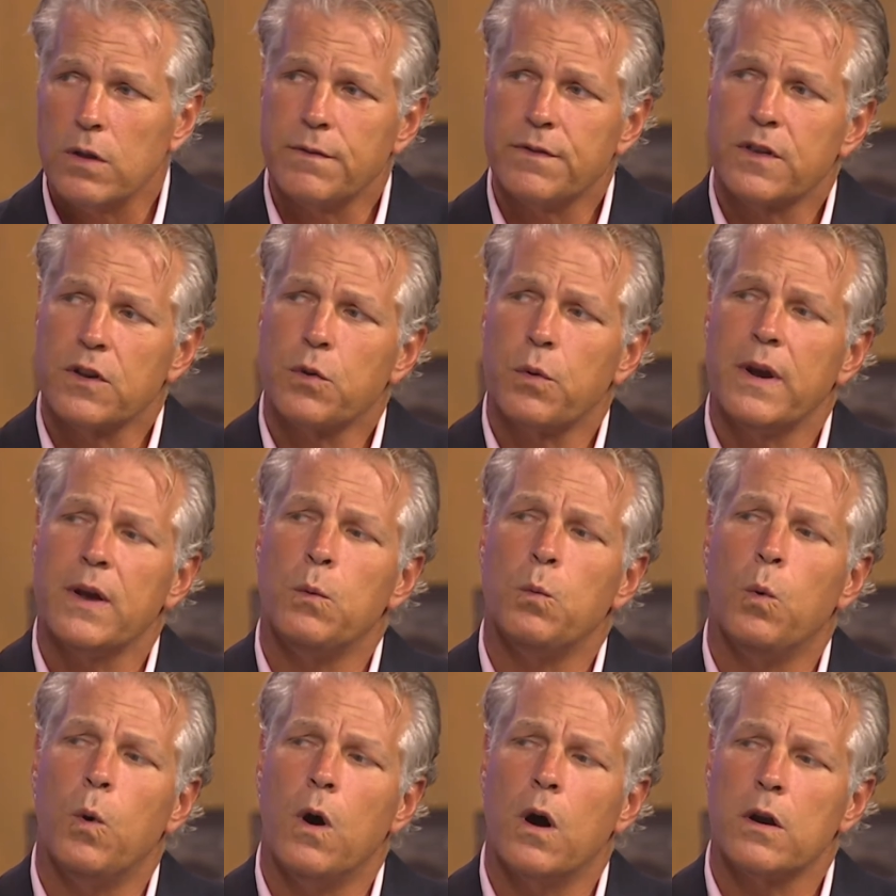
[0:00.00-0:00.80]
of the great
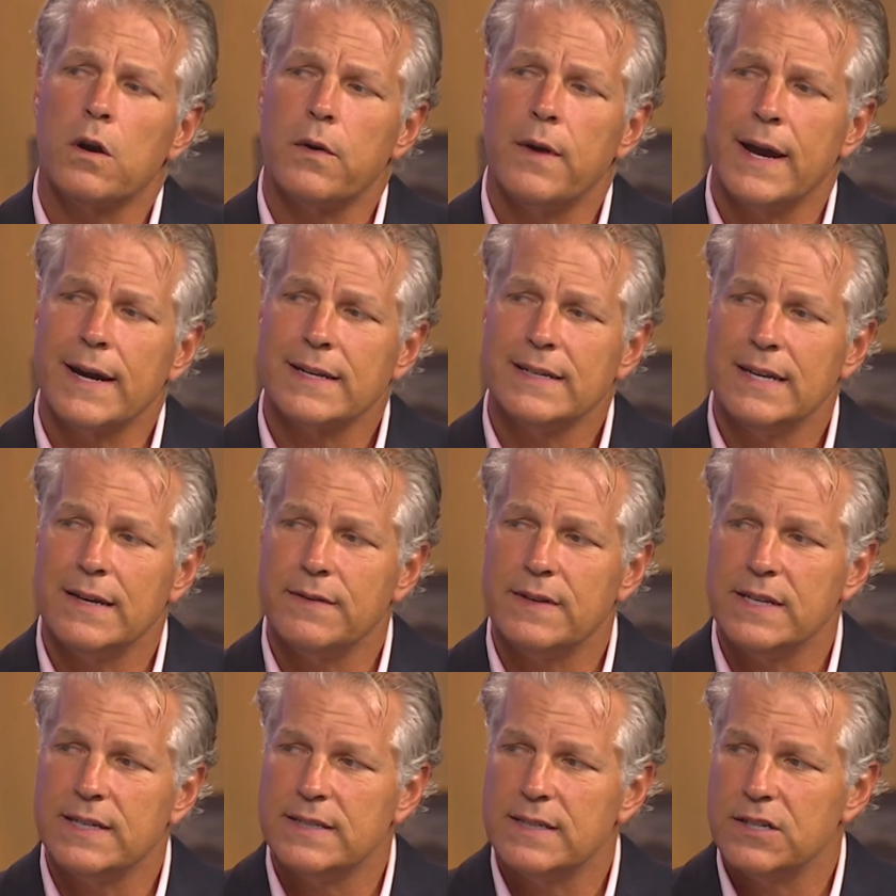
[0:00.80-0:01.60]
water
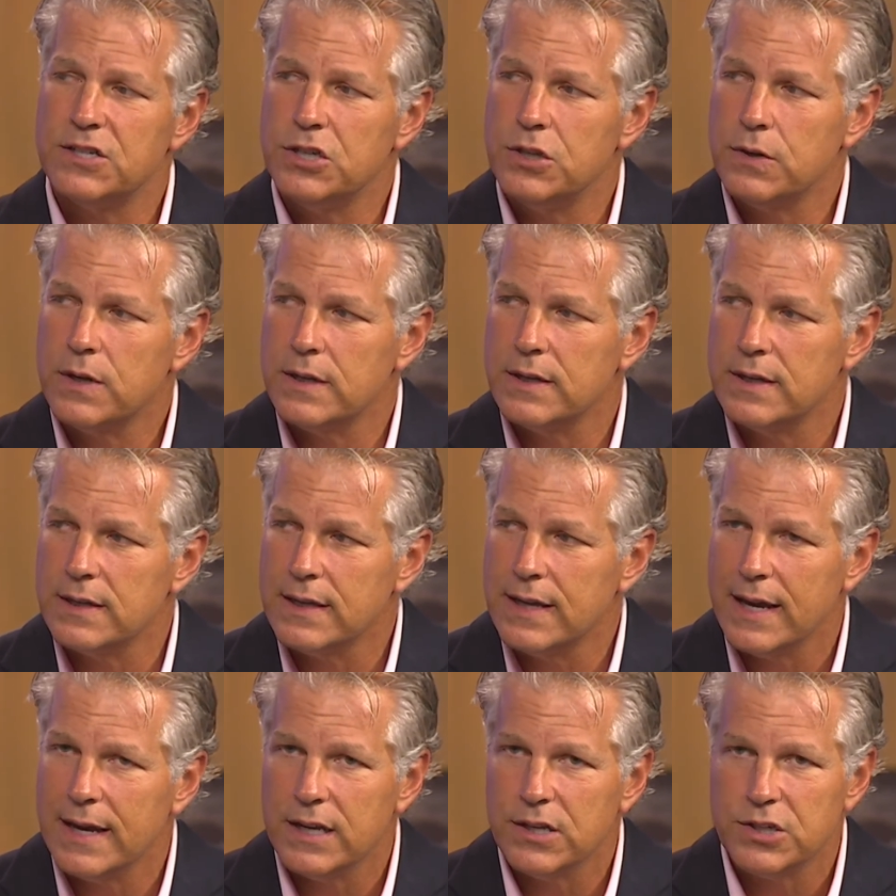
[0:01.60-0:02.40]
activities that you can
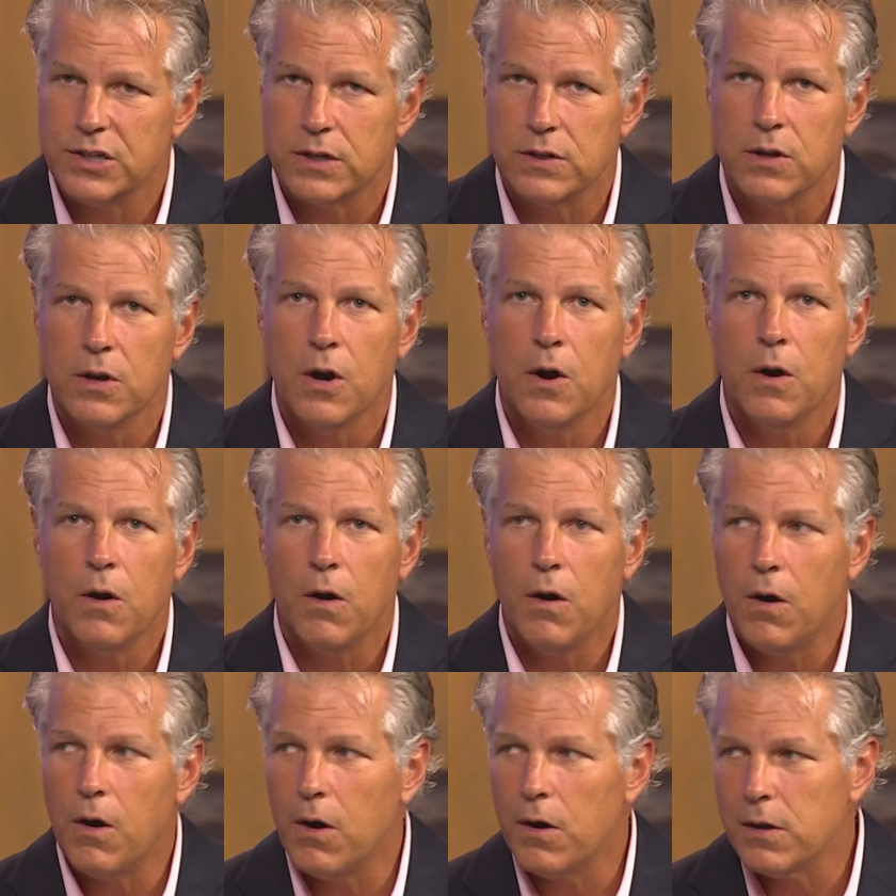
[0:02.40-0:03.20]
engage in,
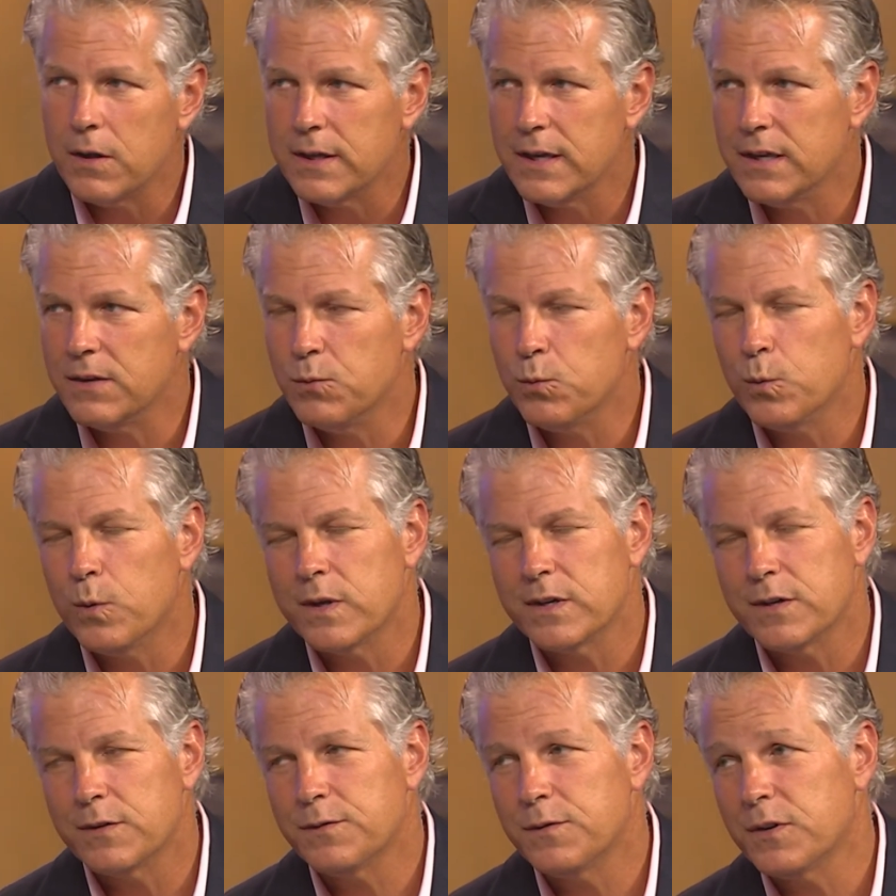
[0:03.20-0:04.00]
all in
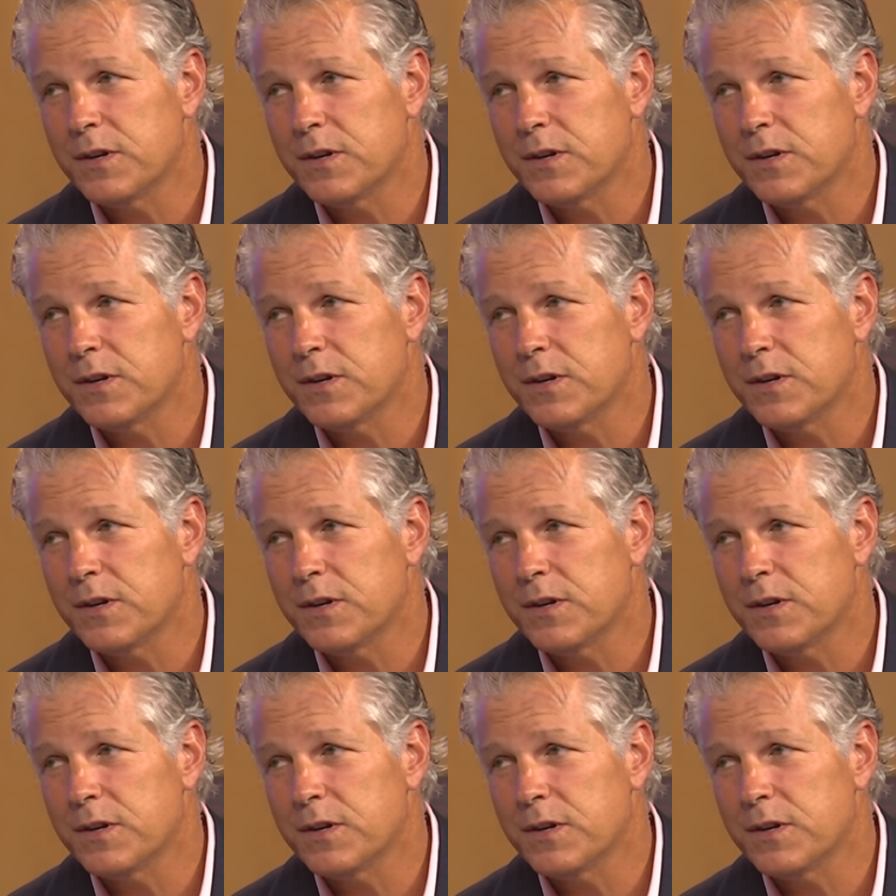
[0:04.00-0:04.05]
wonderful